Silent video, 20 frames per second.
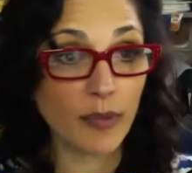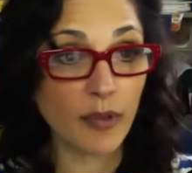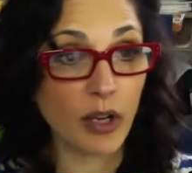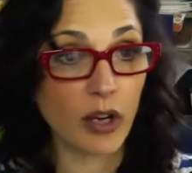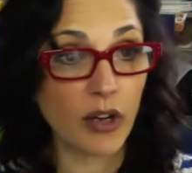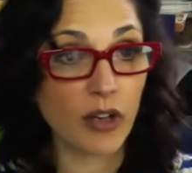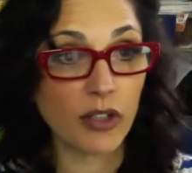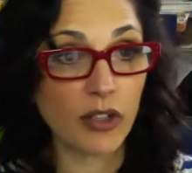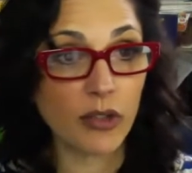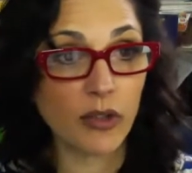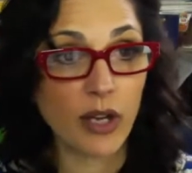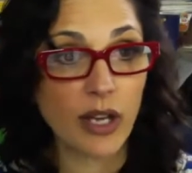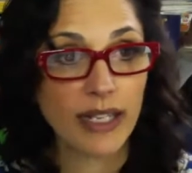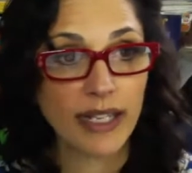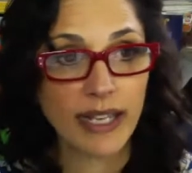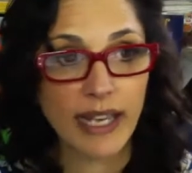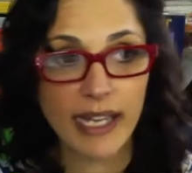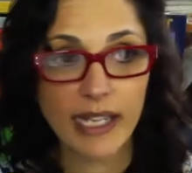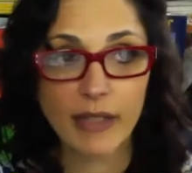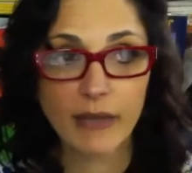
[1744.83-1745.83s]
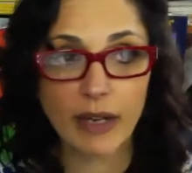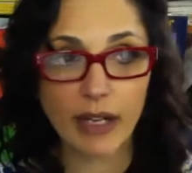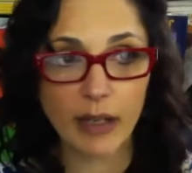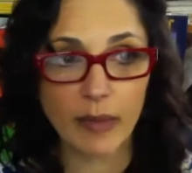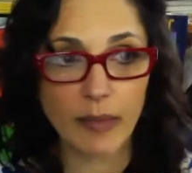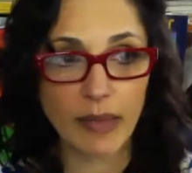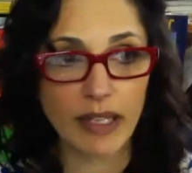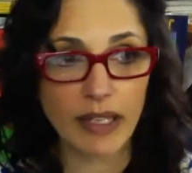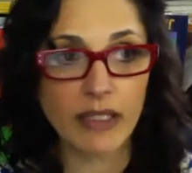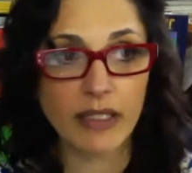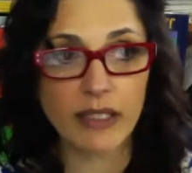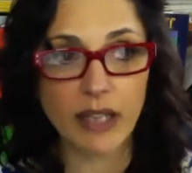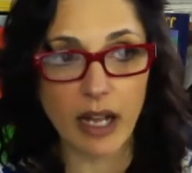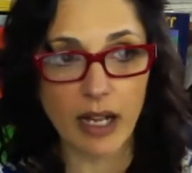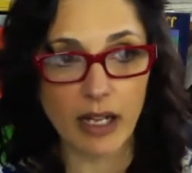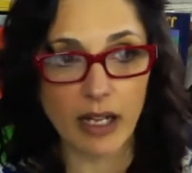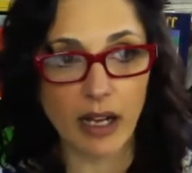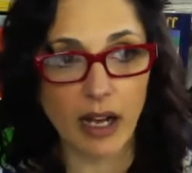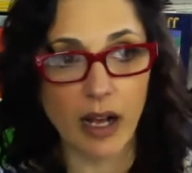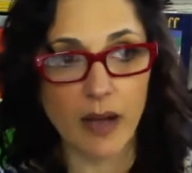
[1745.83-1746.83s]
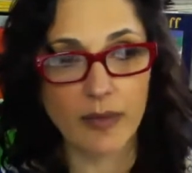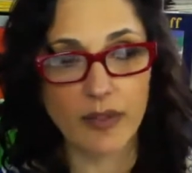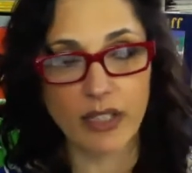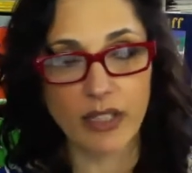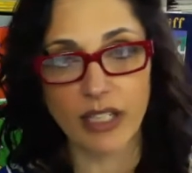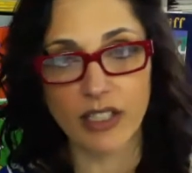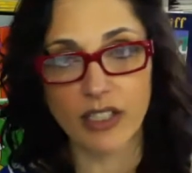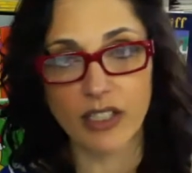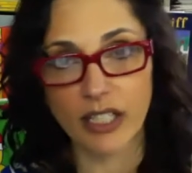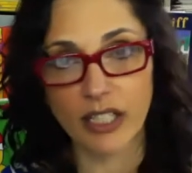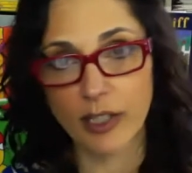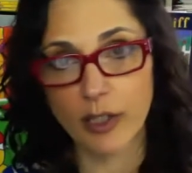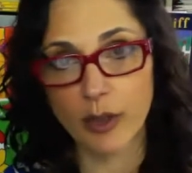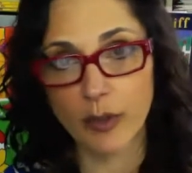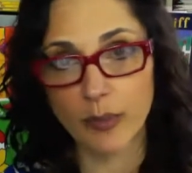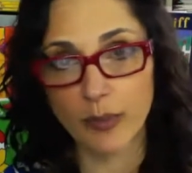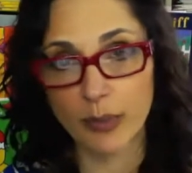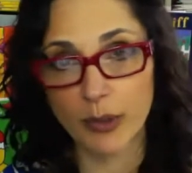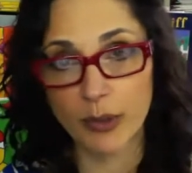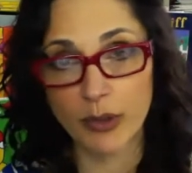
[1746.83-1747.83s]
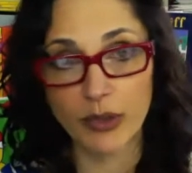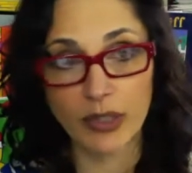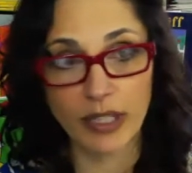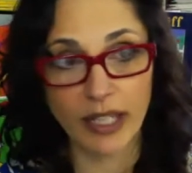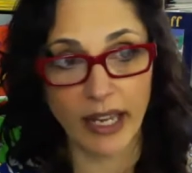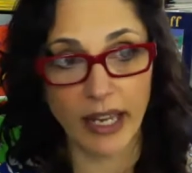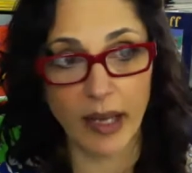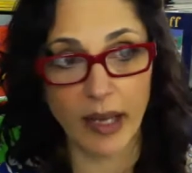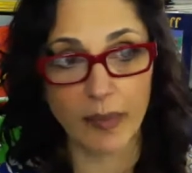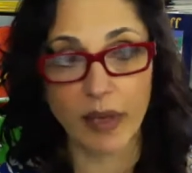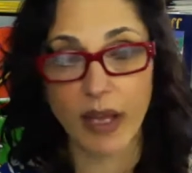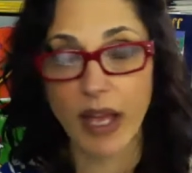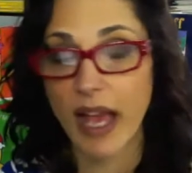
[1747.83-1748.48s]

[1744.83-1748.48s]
Go to katierecommends.com/Kindle Bootcamp,